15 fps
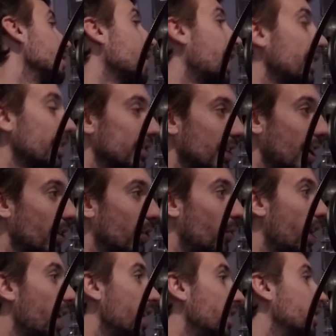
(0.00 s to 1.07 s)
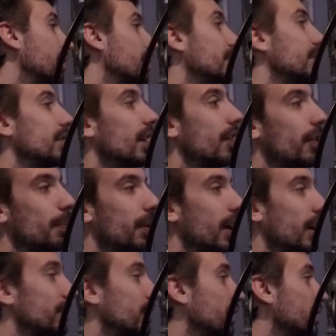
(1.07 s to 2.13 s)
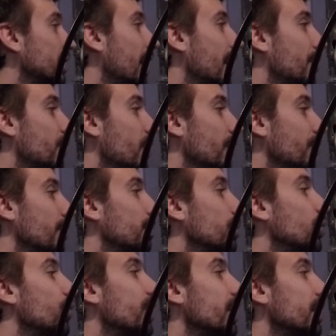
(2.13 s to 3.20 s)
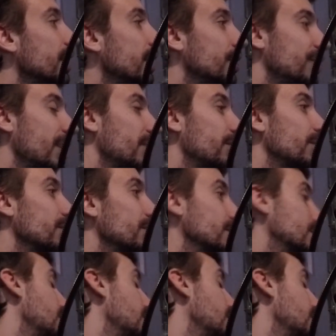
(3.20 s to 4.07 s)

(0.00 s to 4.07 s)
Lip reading: like the solid red. Love the production design throughout the movie in general.